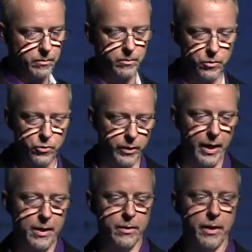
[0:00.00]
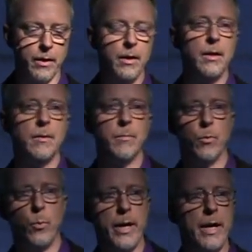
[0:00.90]
neutral to anything. But
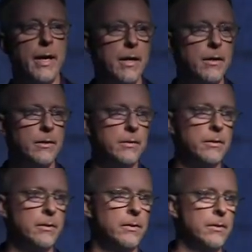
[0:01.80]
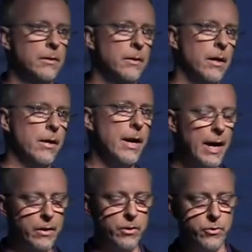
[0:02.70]
we are
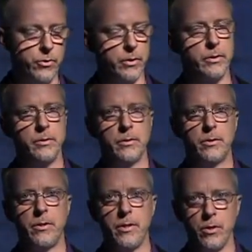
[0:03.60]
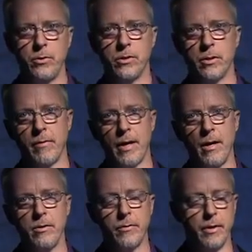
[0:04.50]
not neutral to the uses of that
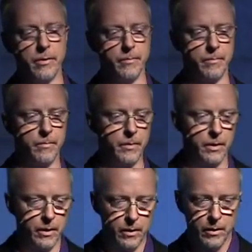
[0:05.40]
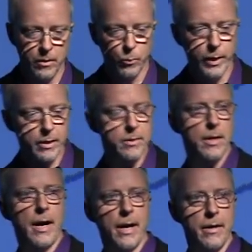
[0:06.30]
asphalt. We
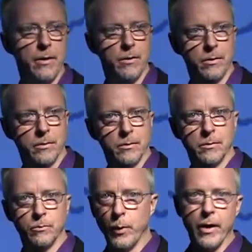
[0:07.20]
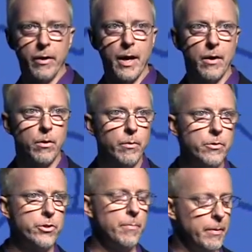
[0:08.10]
decide where and how a
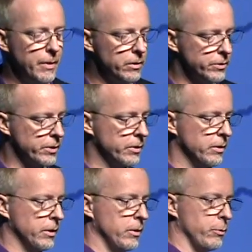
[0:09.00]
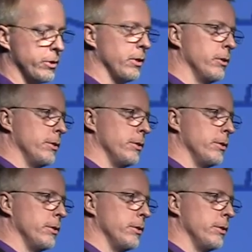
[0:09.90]
road should be built, which includes